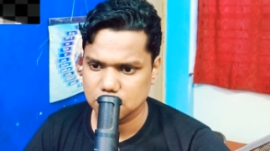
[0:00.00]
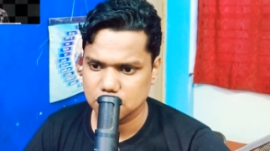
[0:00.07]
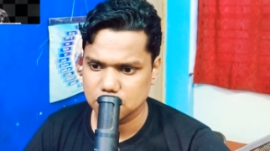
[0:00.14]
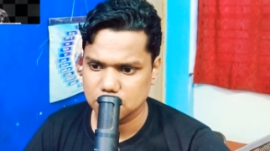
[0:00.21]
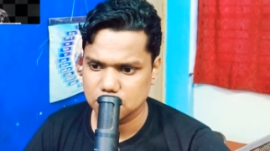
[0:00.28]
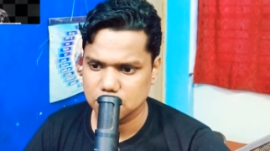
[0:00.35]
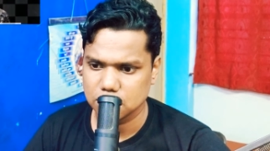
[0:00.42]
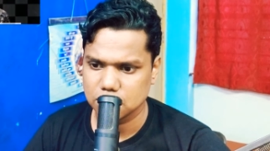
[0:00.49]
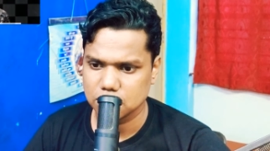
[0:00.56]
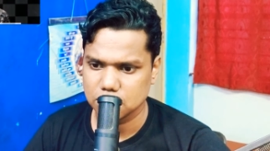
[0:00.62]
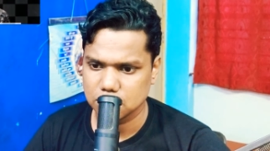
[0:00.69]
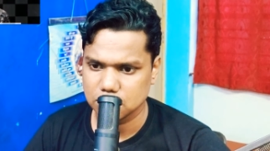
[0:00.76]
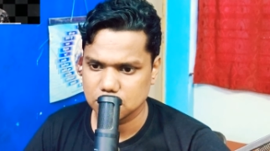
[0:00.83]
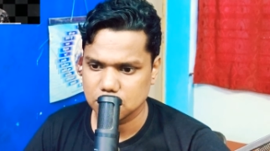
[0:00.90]

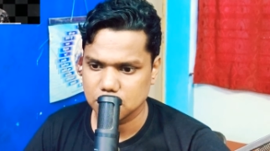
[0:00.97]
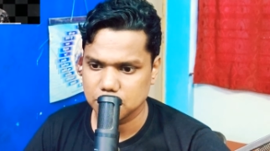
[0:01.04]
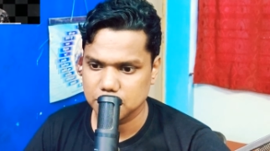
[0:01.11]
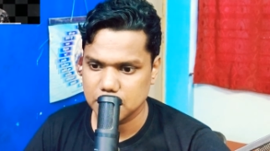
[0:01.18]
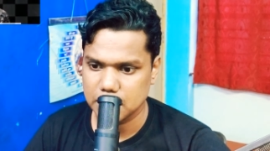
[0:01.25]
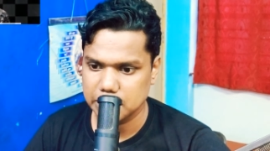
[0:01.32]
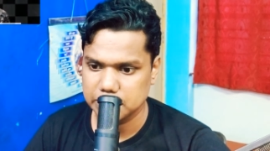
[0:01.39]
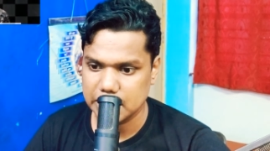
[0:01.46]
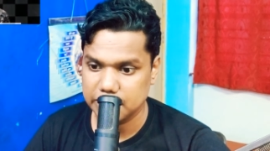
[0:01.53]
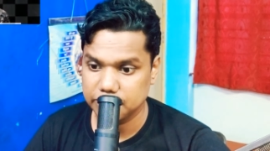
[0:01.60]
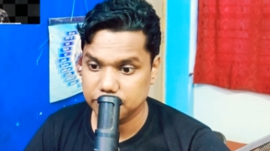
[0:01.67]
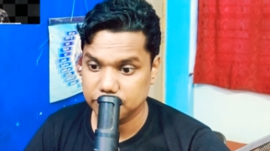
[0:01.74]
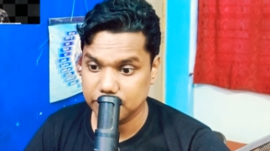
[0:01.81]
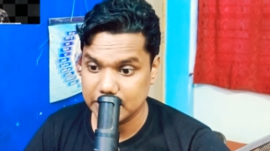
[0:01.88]
Uh, sometimes
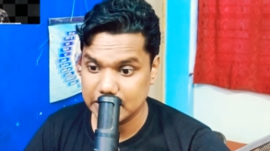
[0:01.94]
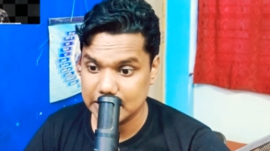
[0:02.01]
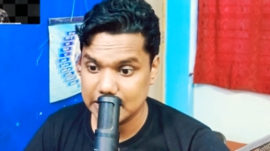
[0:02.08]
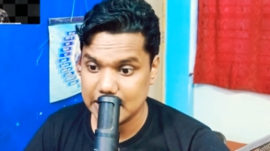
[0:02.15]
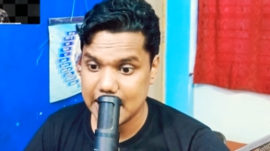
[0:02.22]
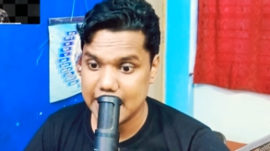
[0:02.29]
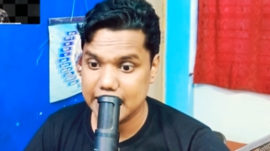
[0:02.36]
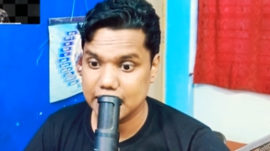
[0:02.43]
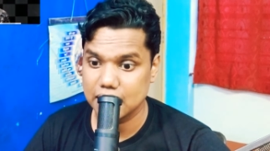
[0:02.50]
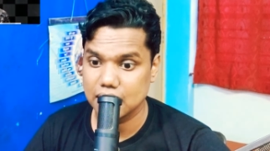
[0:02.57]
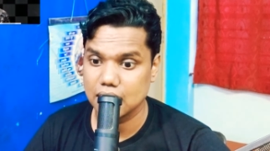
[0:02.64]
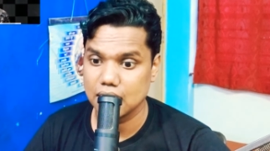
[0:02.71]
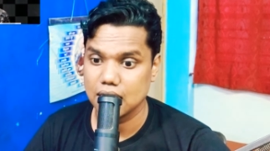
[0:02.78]
I feel like